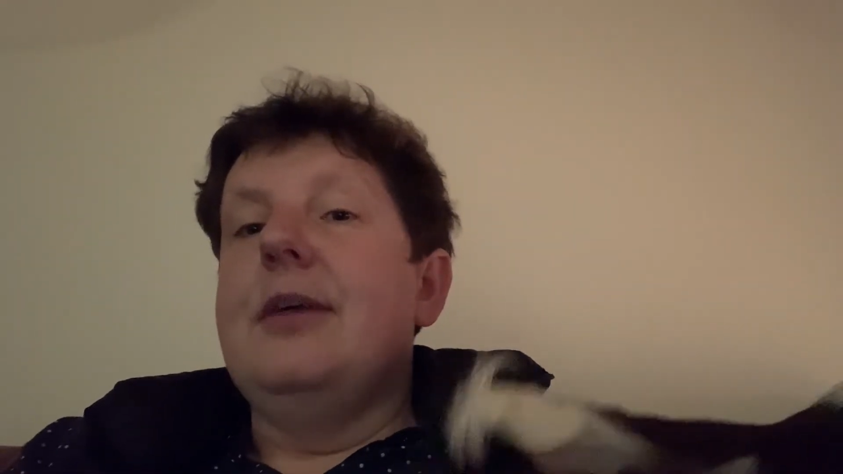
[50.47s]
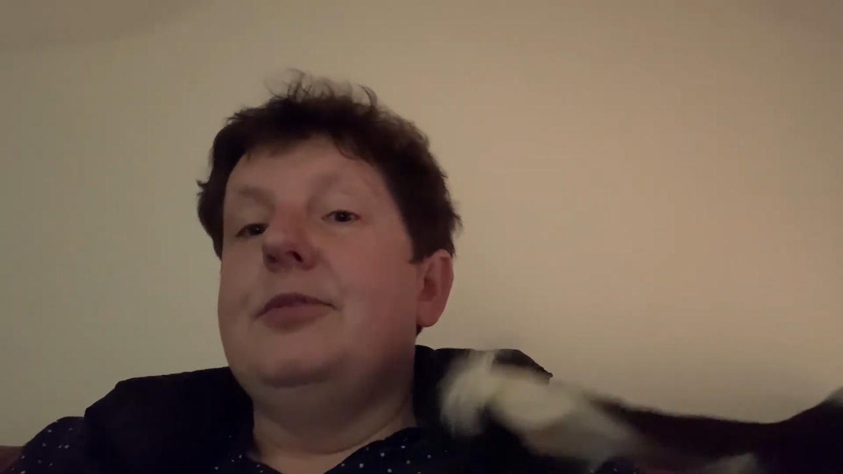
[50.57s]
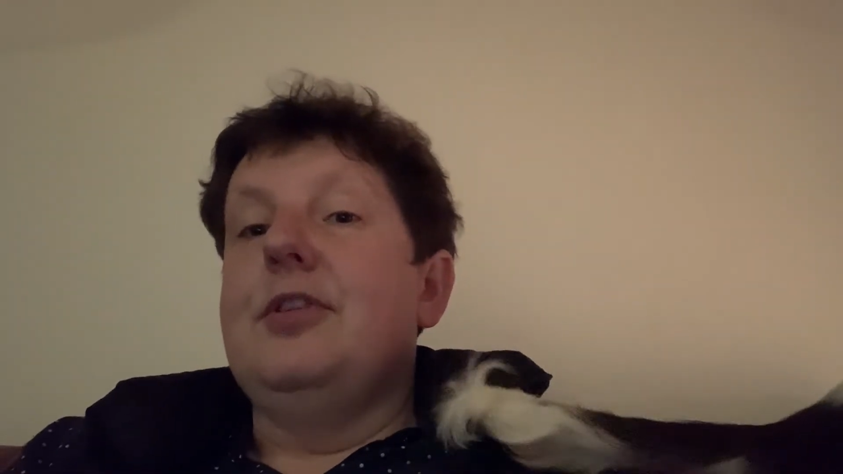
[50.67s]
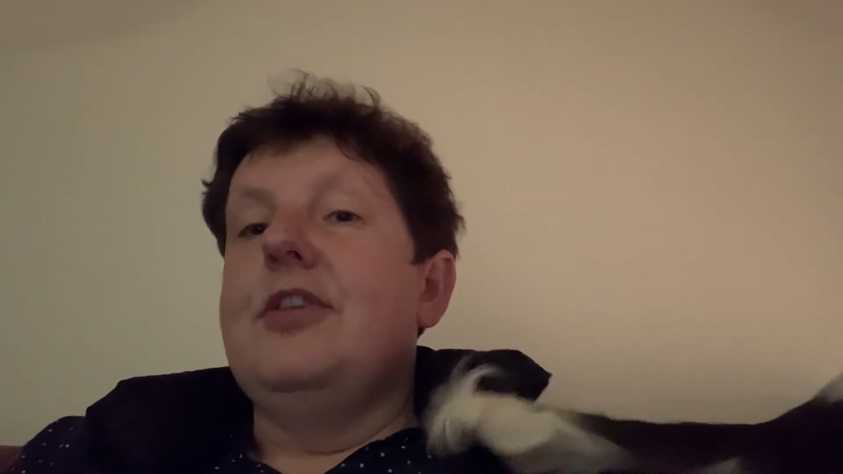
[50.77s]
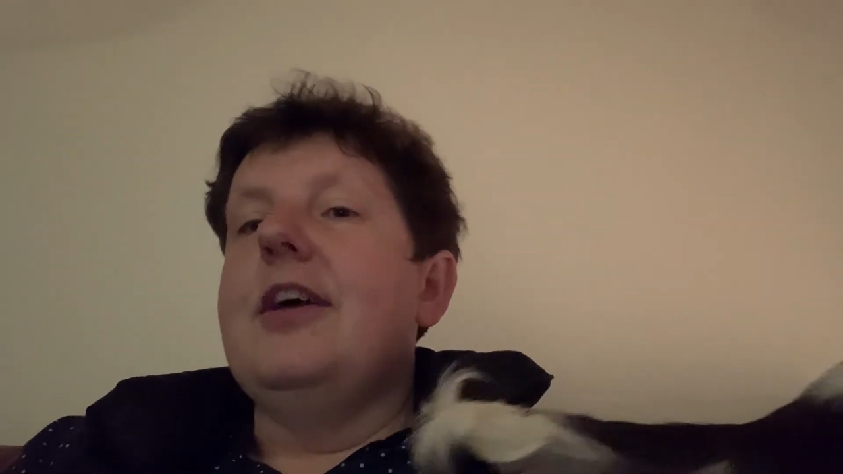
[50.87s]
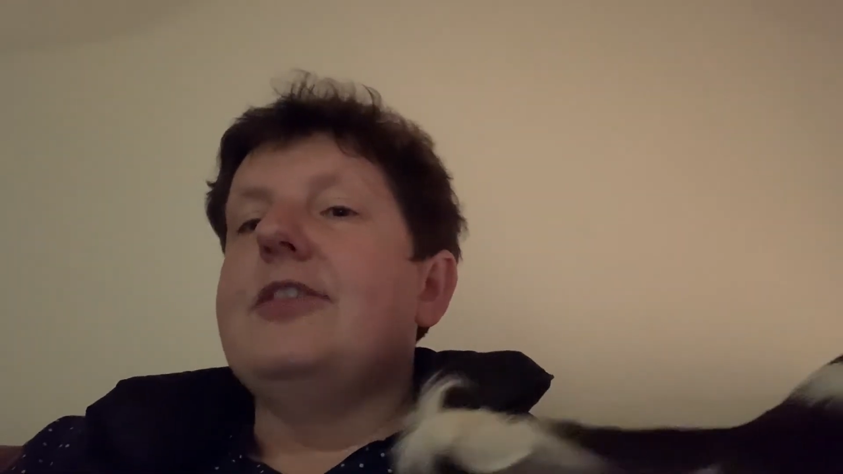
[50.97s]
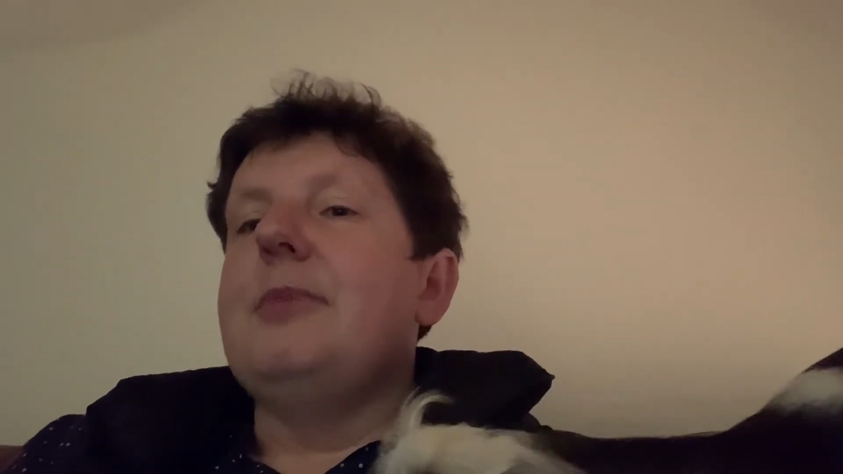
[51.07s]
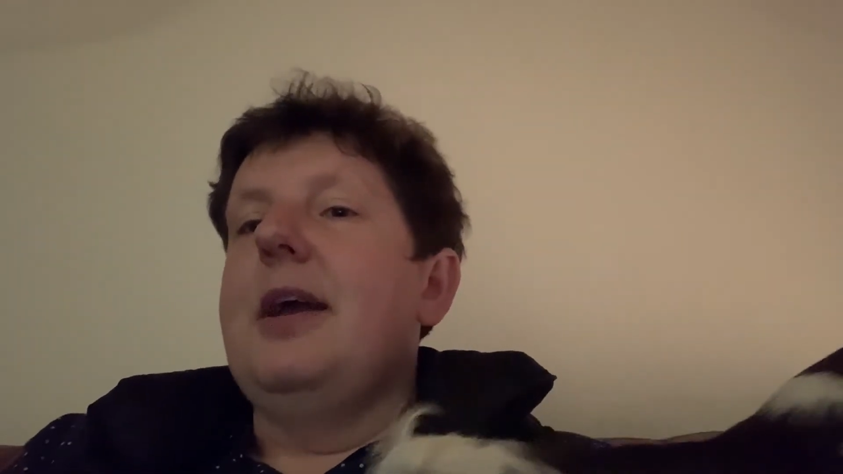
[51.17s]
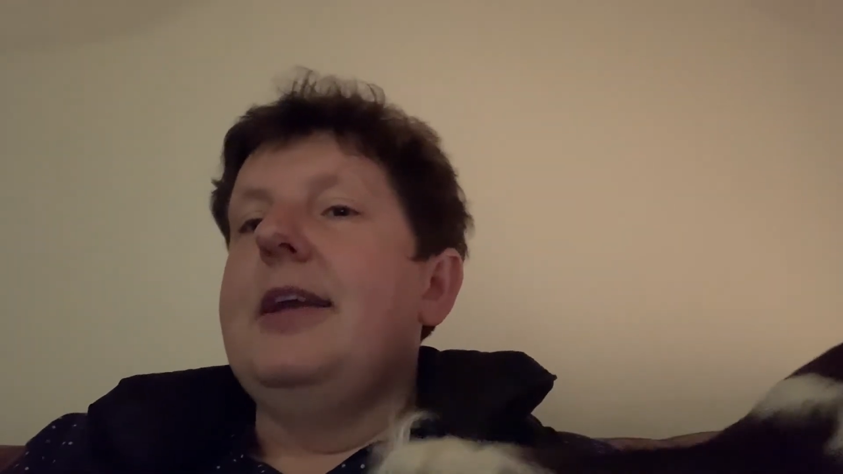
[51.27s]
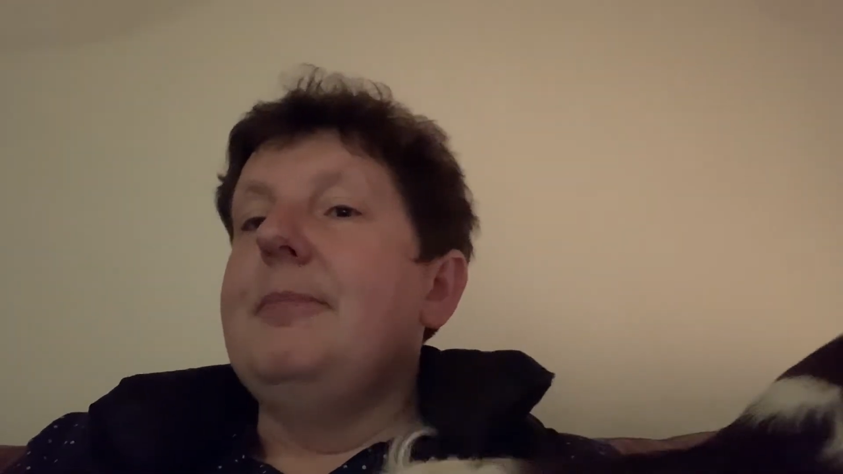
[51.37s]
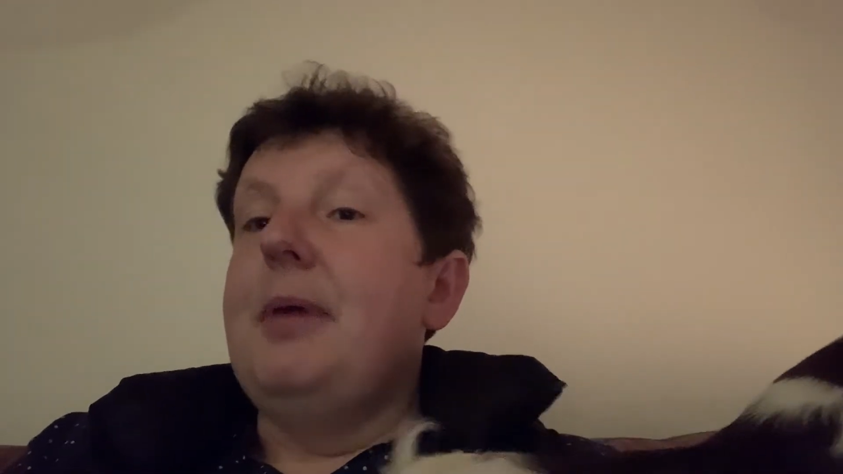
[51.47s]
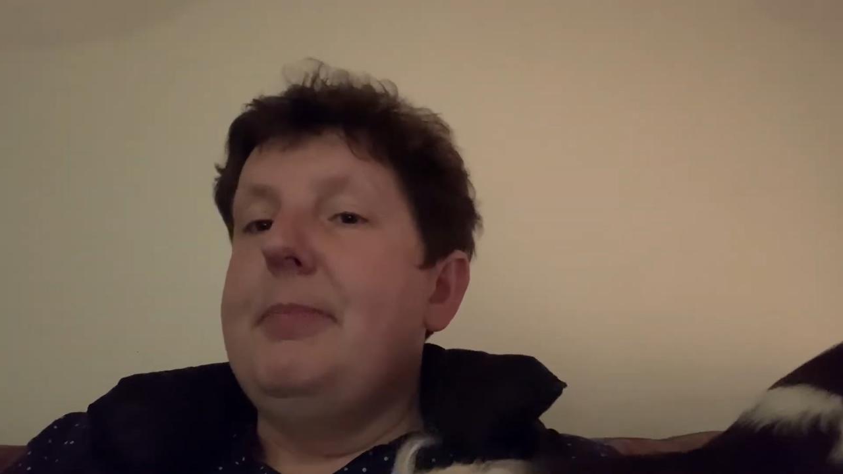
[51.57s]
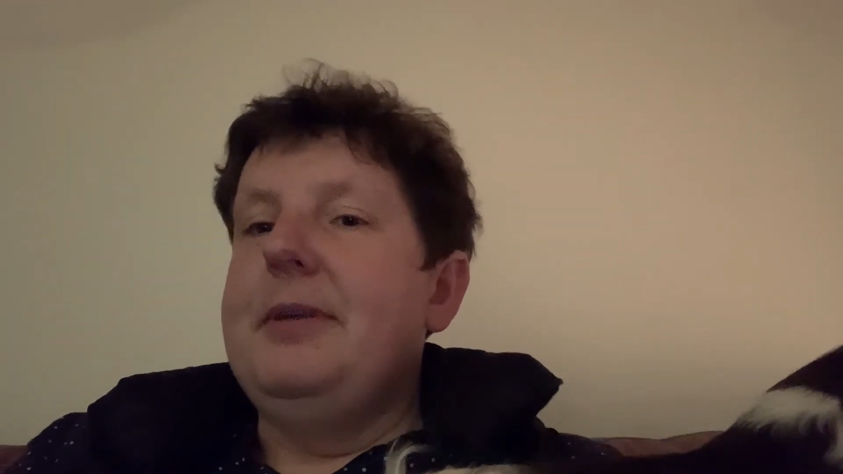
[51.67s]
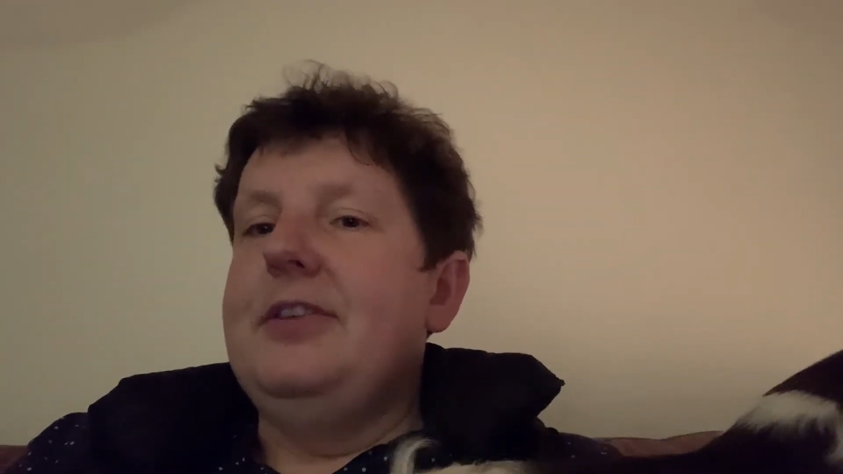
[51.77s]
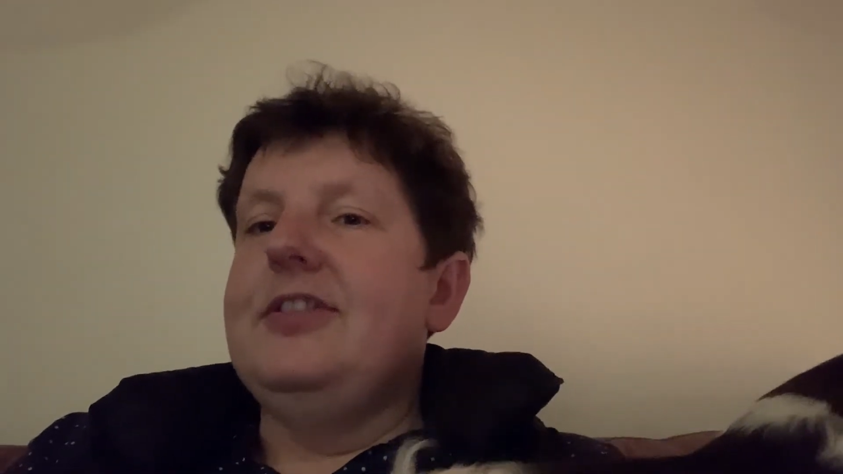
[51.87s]
I'm sorry, that's my
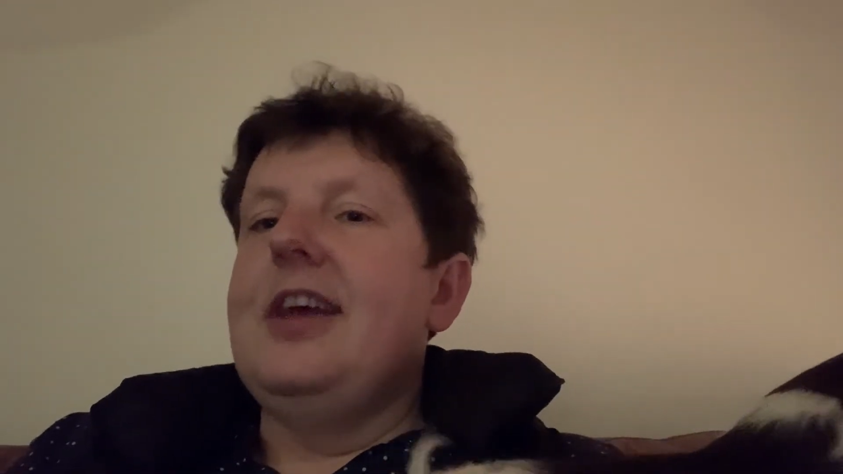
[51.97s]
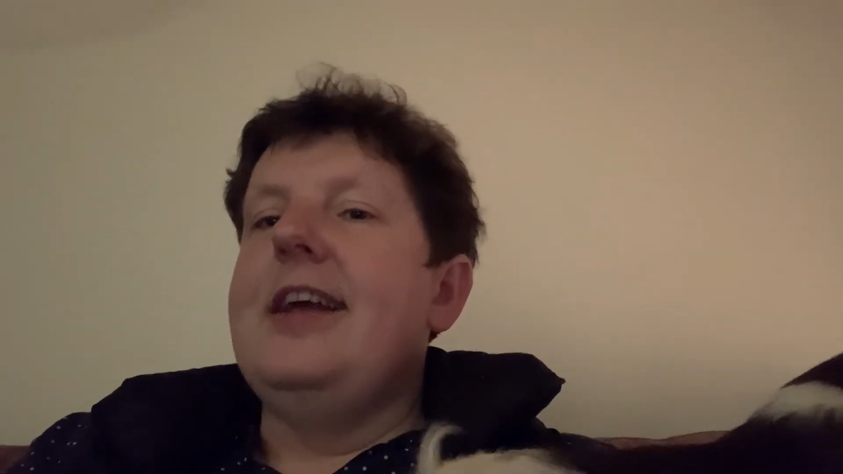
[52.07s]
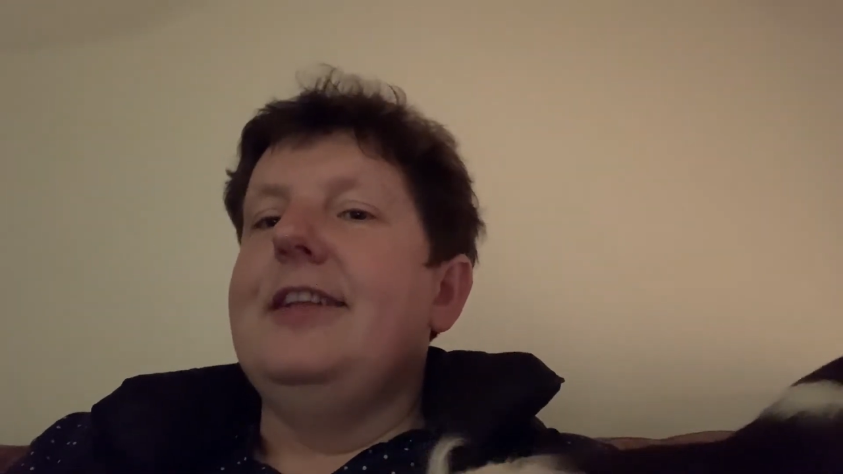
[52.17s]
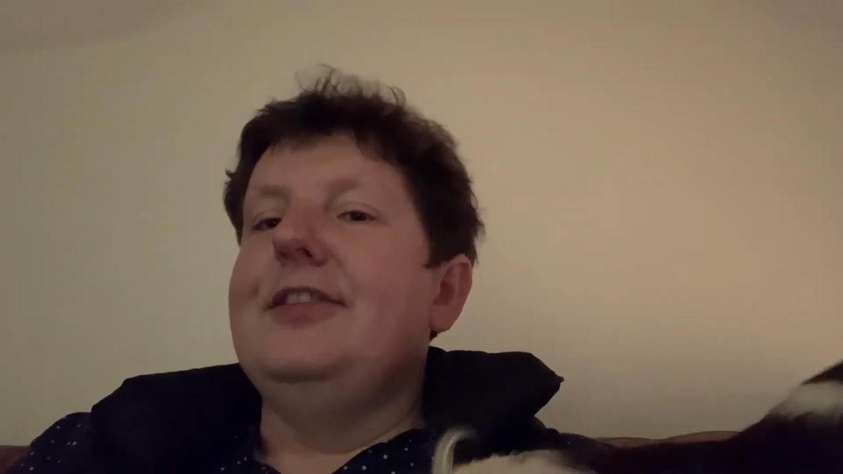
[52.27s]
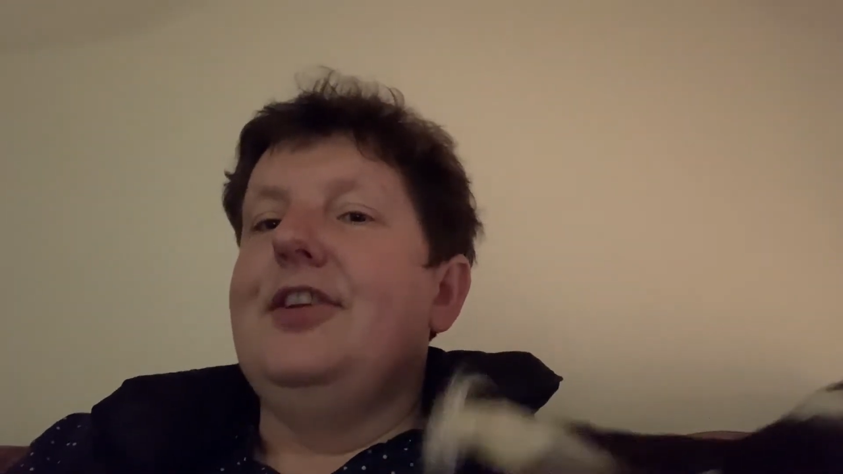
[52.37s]
puppy's tail